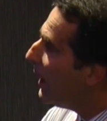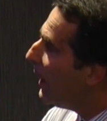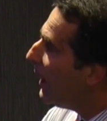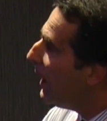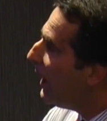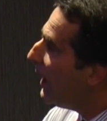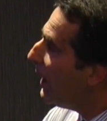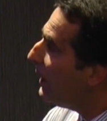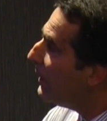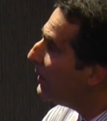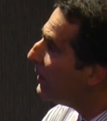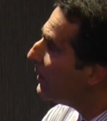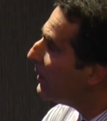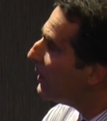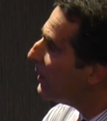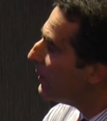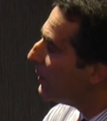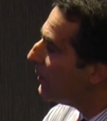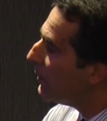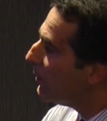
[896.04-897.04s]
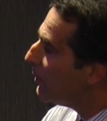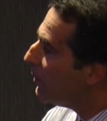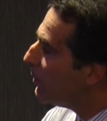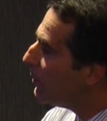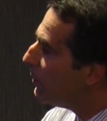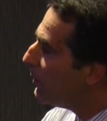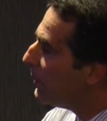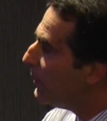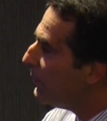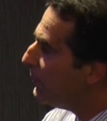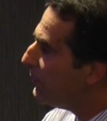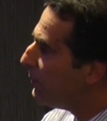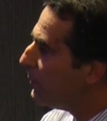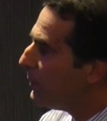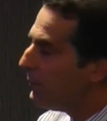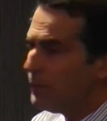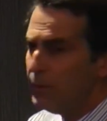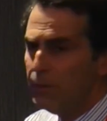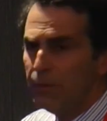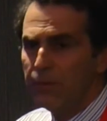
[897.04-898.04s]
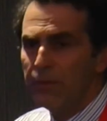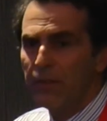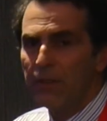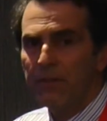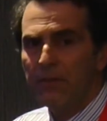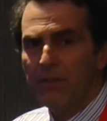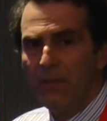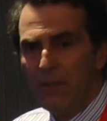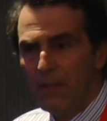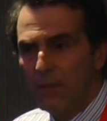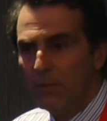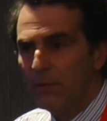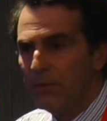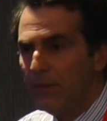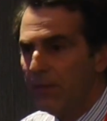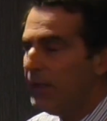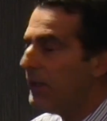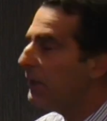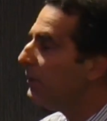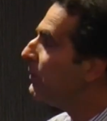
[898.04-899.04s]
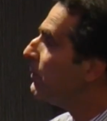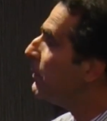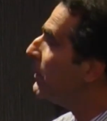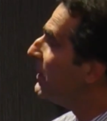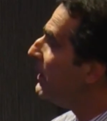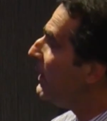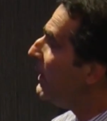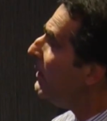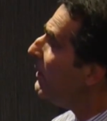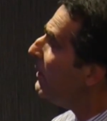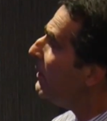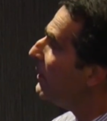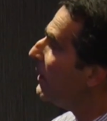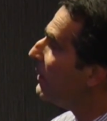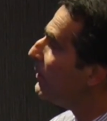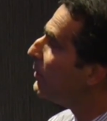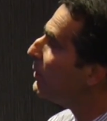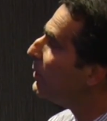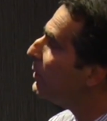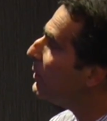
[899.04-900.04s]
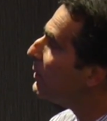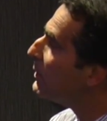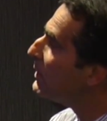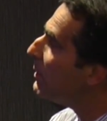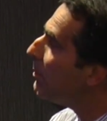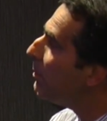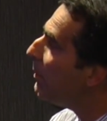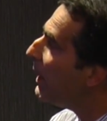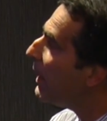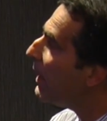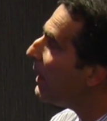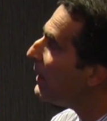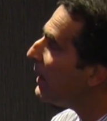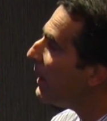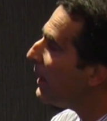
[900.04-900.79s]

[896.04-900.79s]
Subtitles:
And We've also, I think it was Andrew again, that talked about